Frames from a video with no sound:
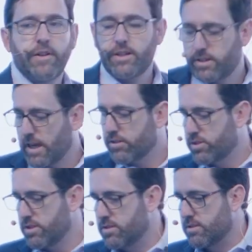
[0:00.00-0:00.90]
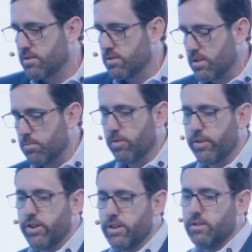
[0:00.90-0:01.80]
countries, some are
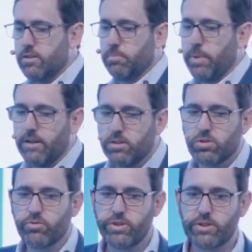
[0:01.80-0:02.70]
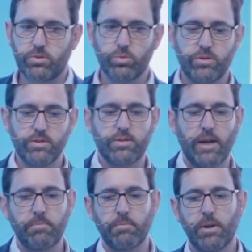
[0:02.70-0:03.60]
very dependent on resources,
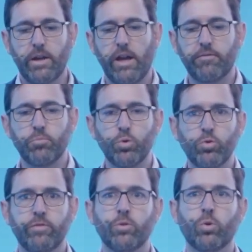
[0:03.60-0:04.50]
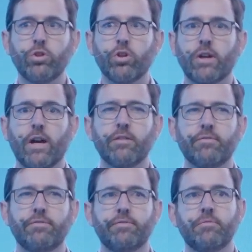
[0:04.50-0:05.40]
some have moved or, kind
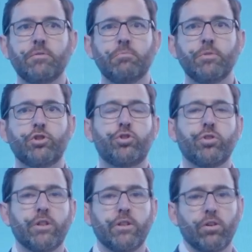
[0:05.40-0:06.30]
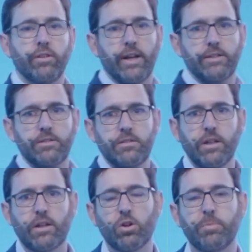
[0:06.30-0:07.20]
of matured on that
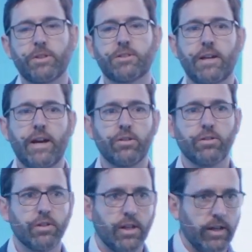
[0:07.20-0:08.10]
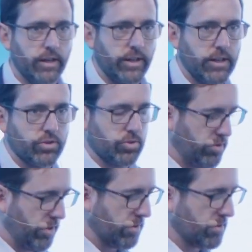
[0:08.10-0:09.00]
economic scale into things